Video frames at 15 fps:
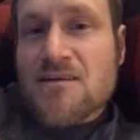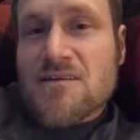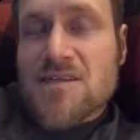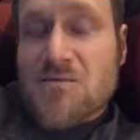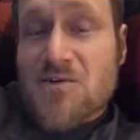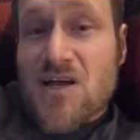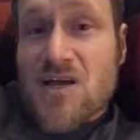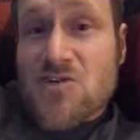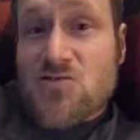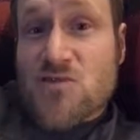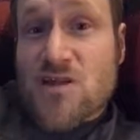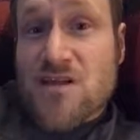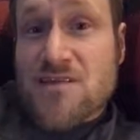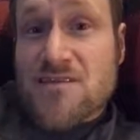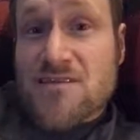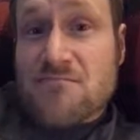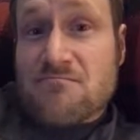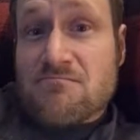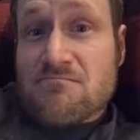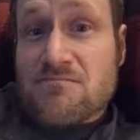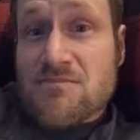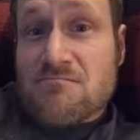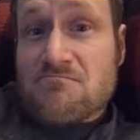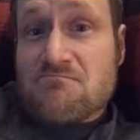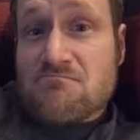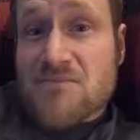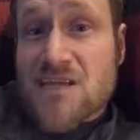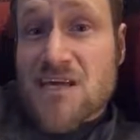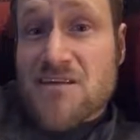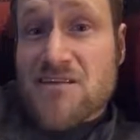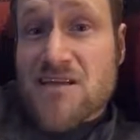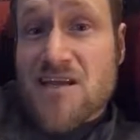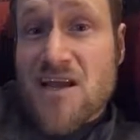Some dogs really like the